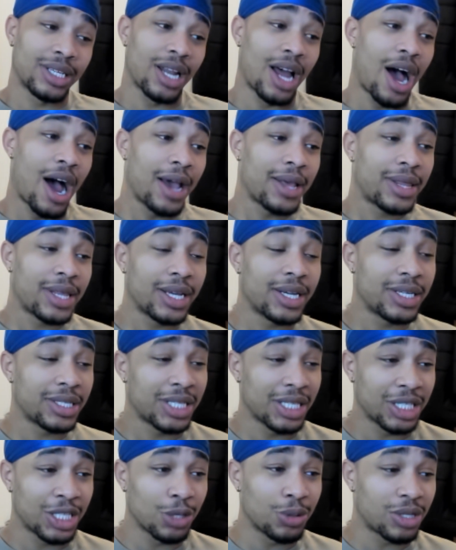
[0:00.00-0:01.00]
I think it's
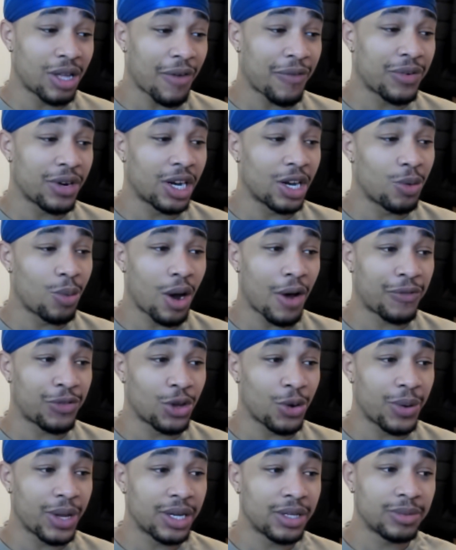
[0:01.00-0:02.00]
a deal definitely worth
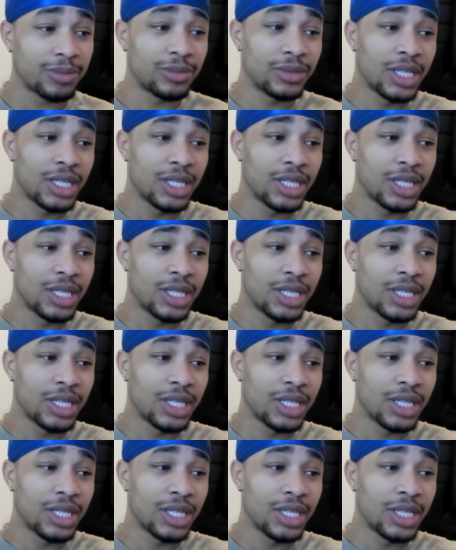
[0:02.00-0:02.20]
doing.